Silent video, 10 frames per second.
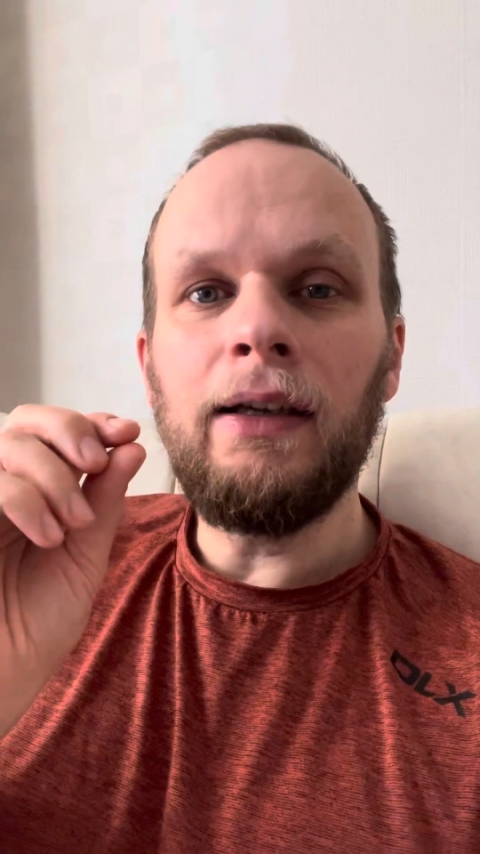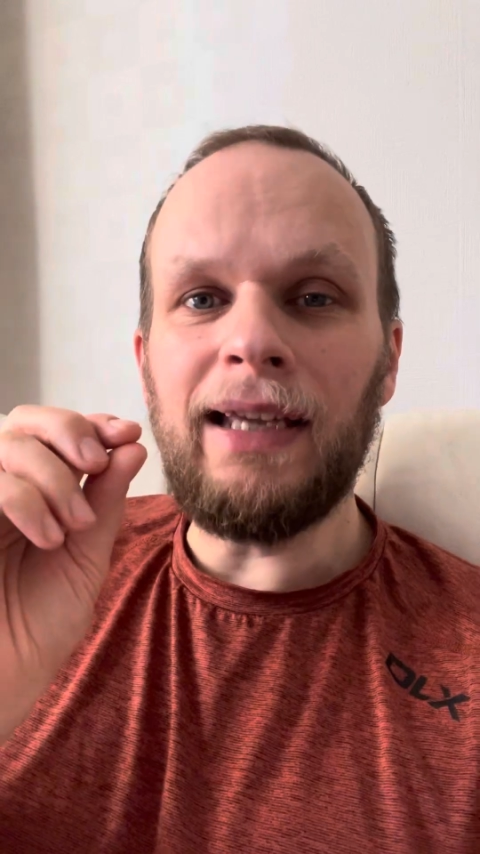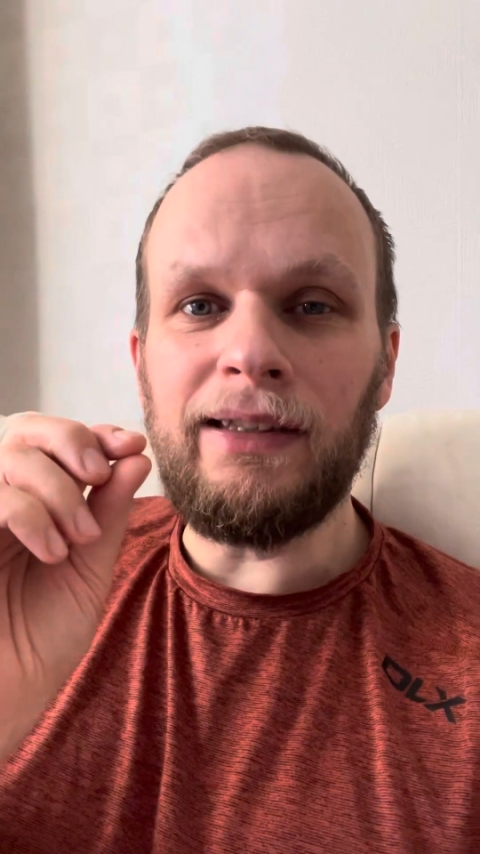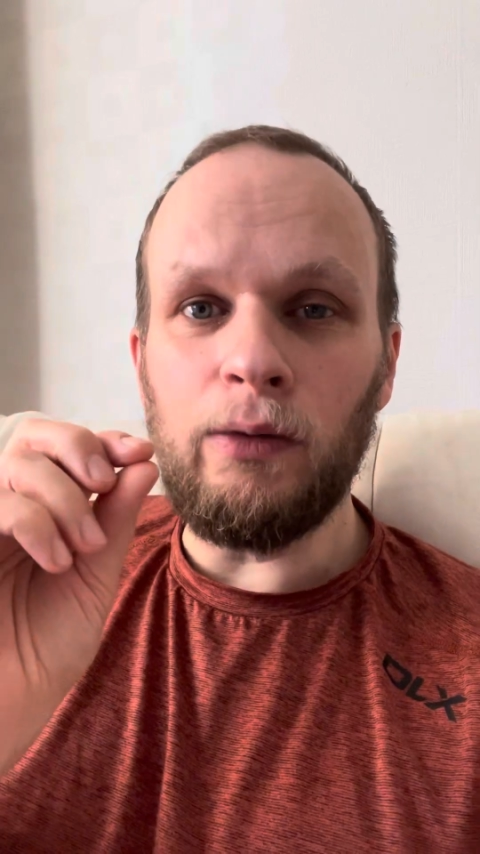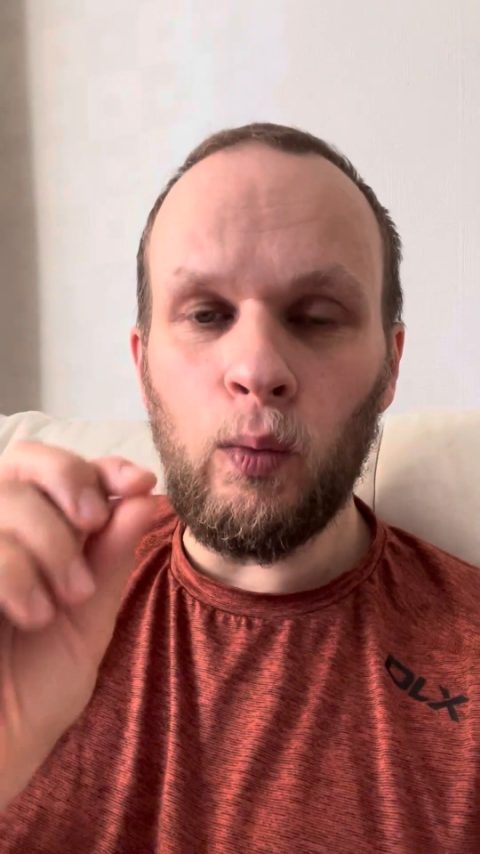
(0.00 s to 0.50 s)

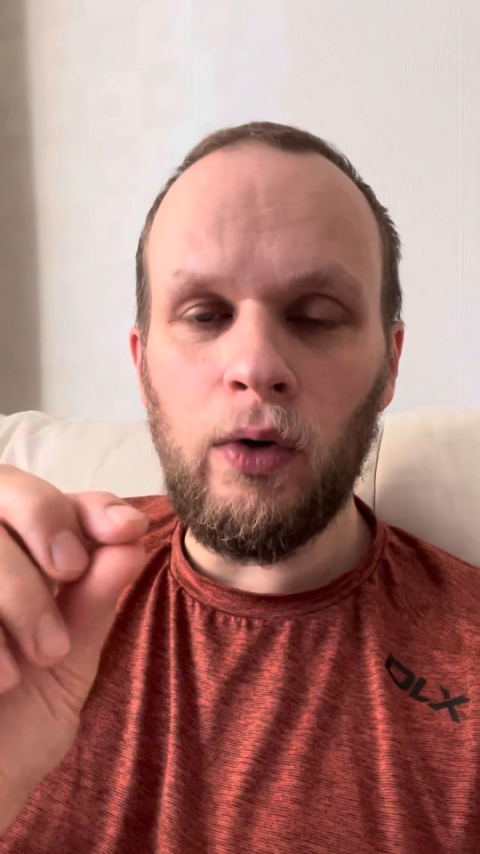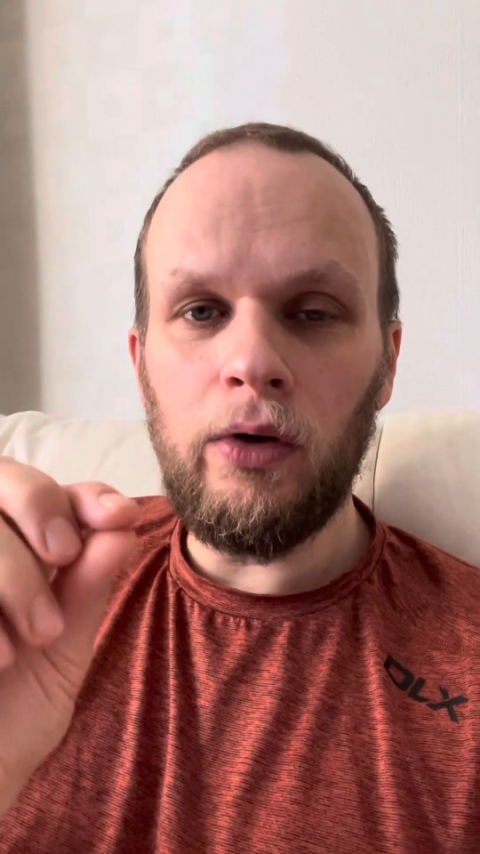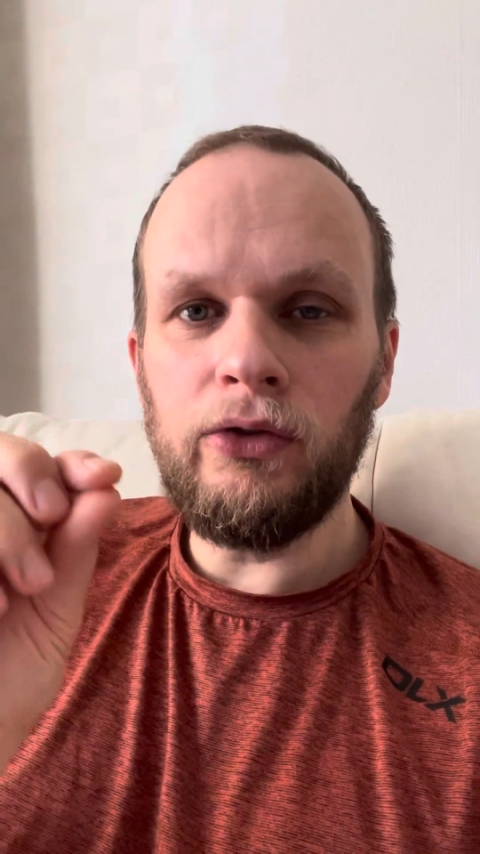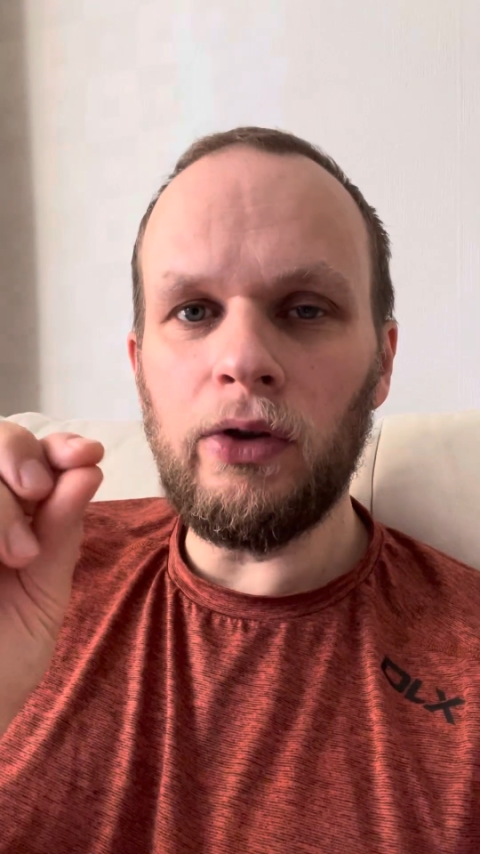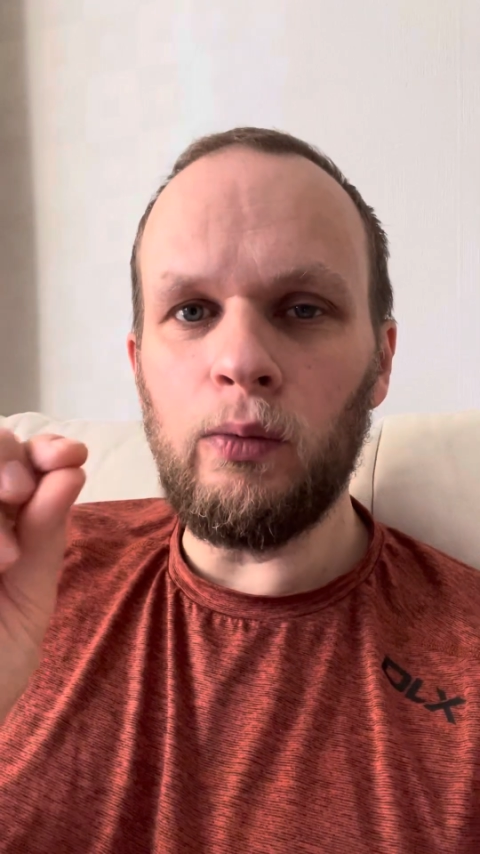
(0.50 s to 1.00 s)
getting
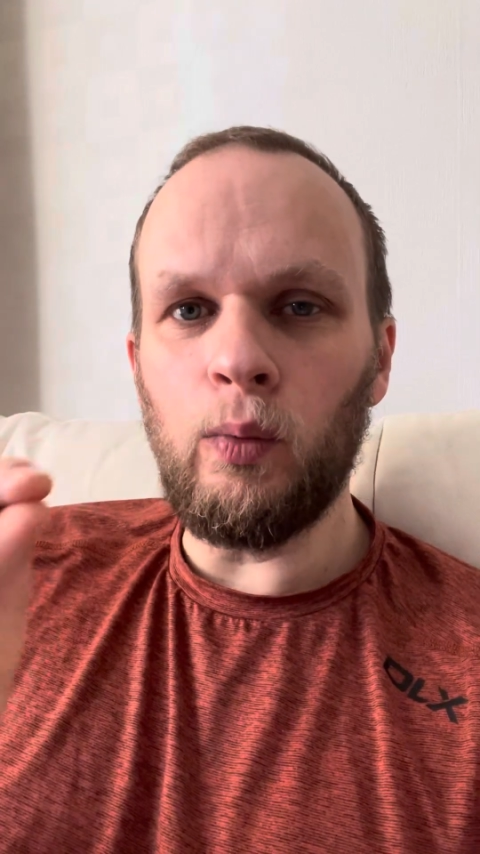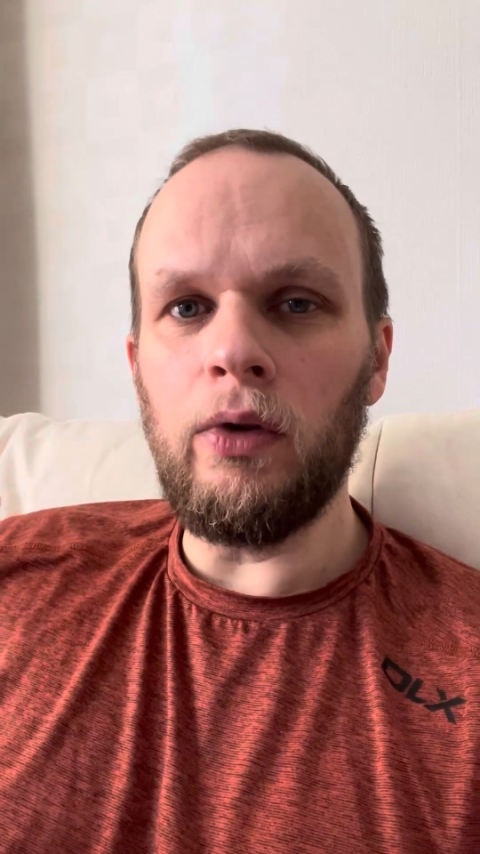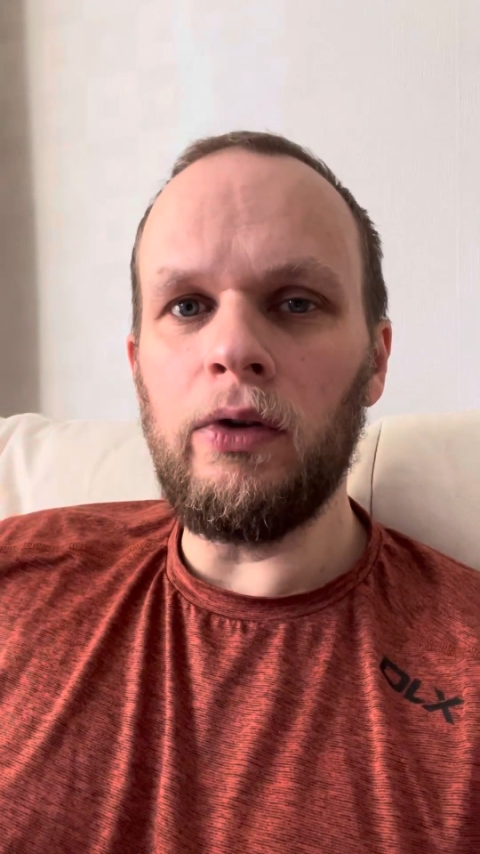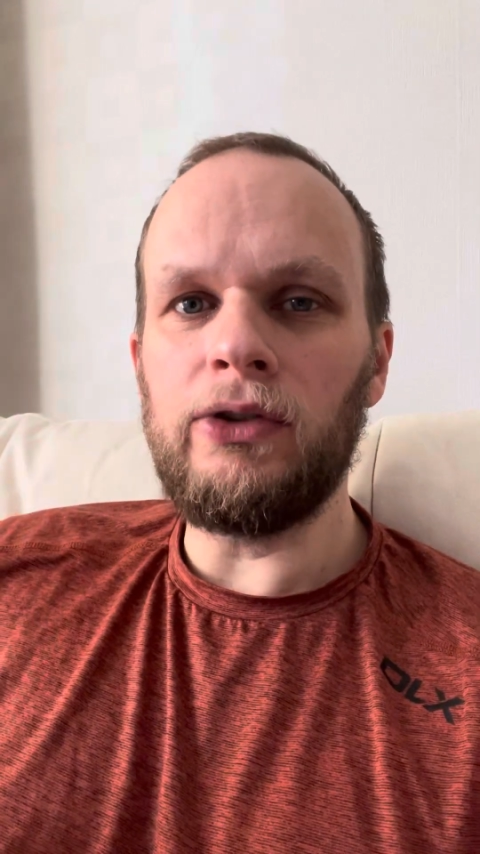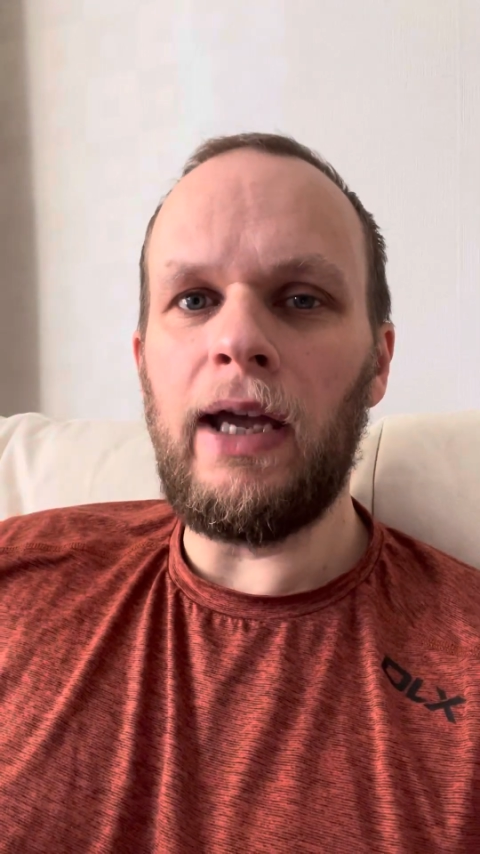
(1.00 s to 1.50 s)
worse and
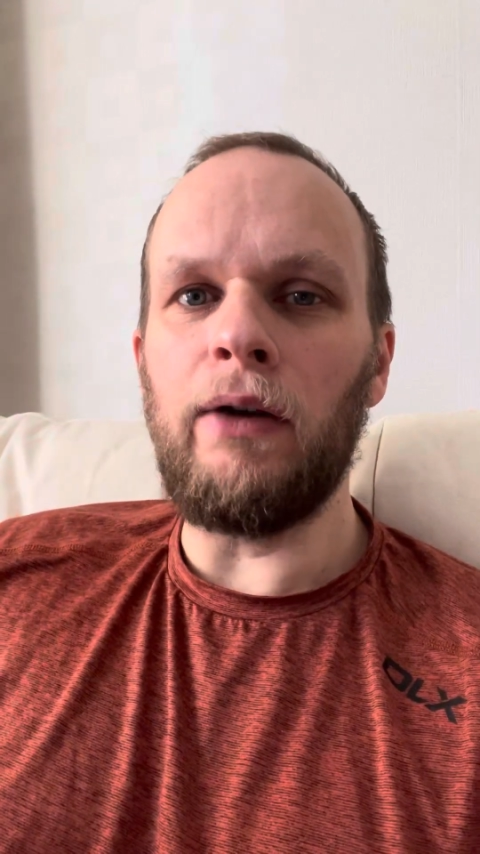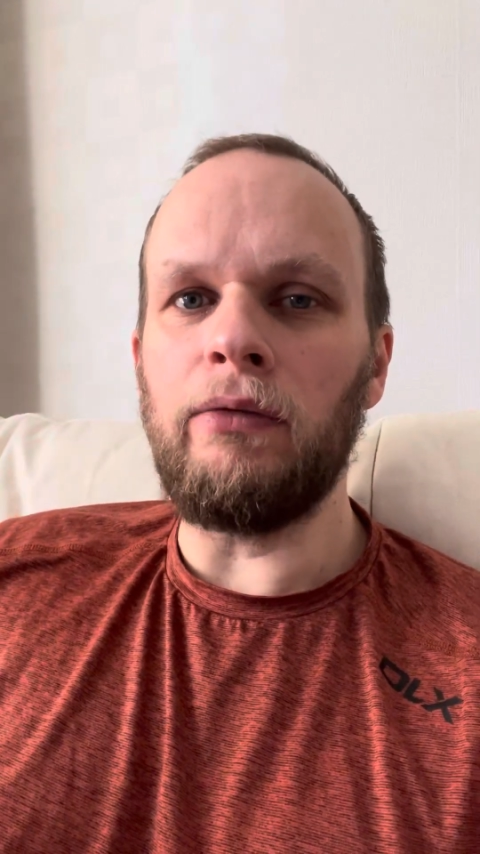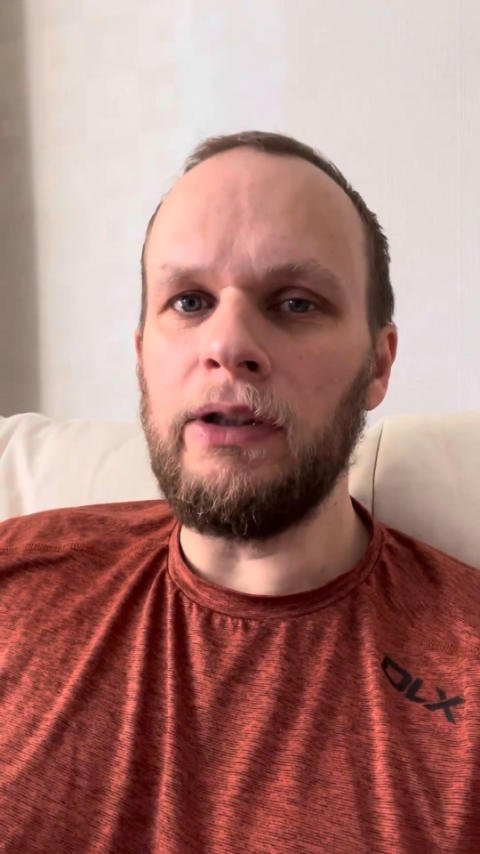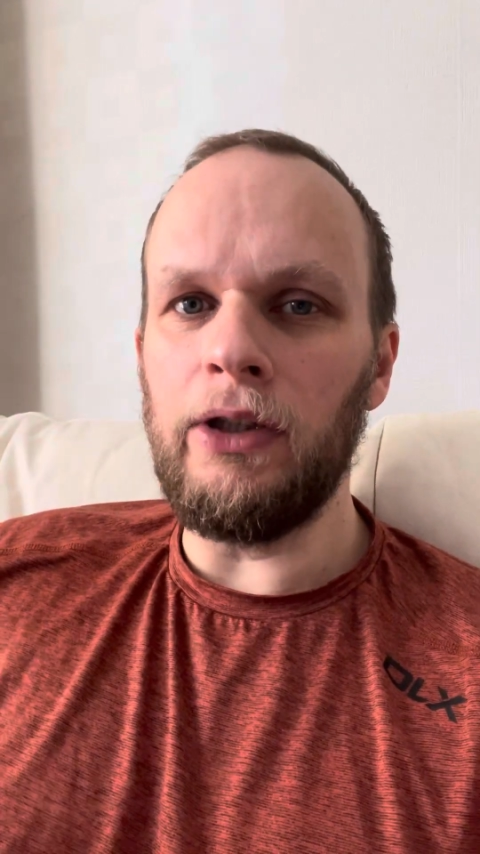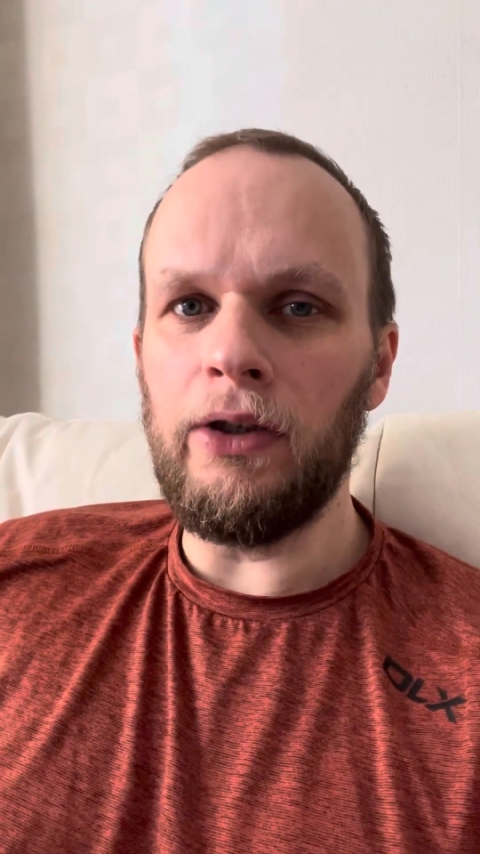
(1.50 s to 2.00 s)
worse
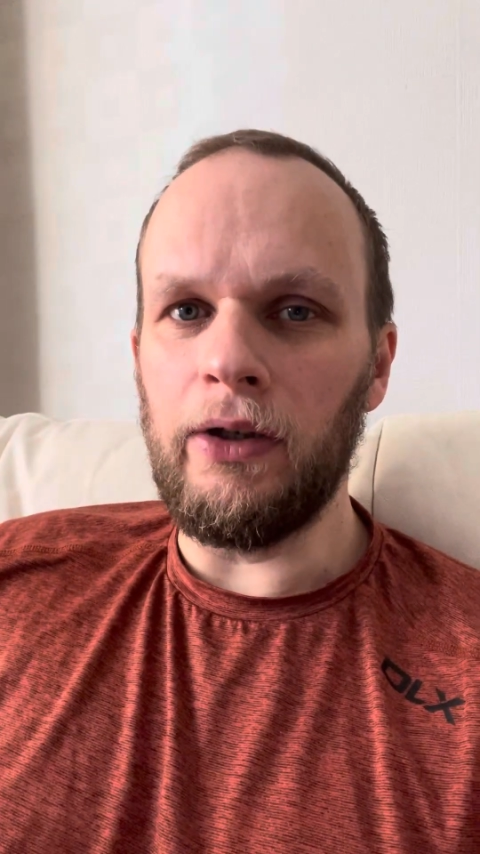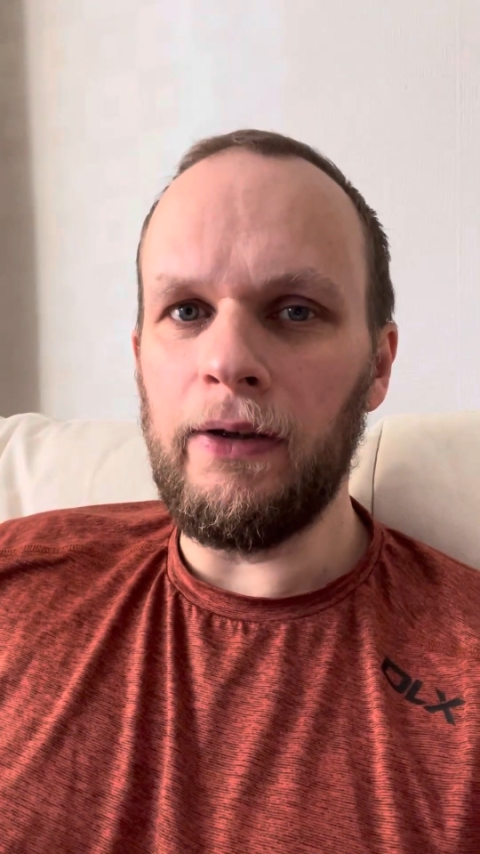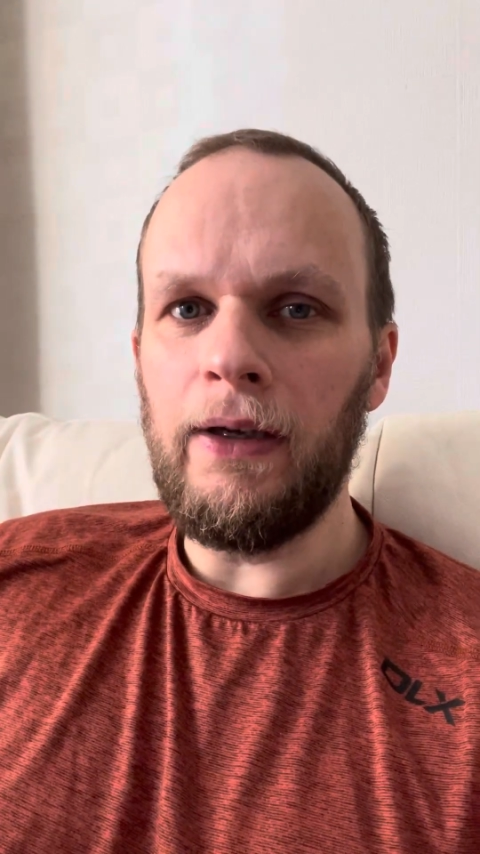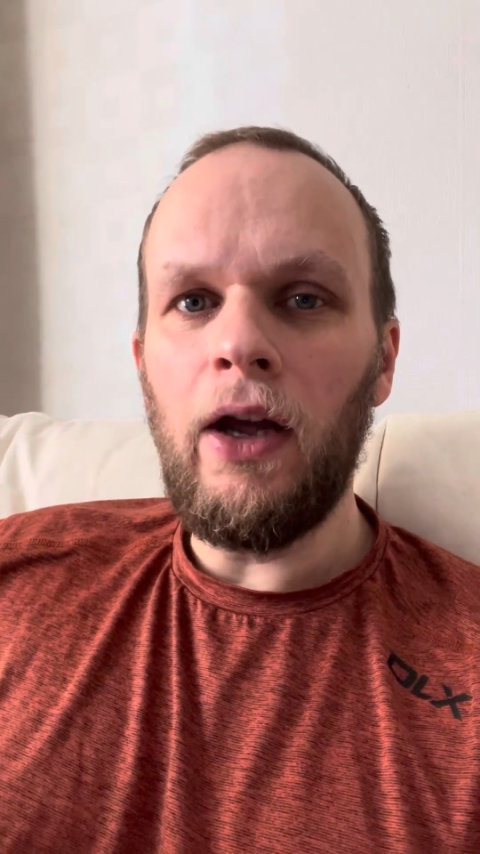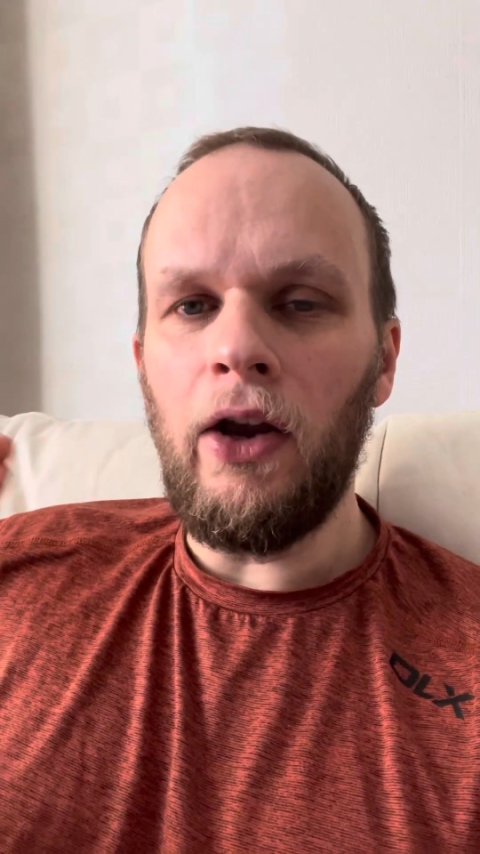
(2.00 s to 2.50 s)
every year,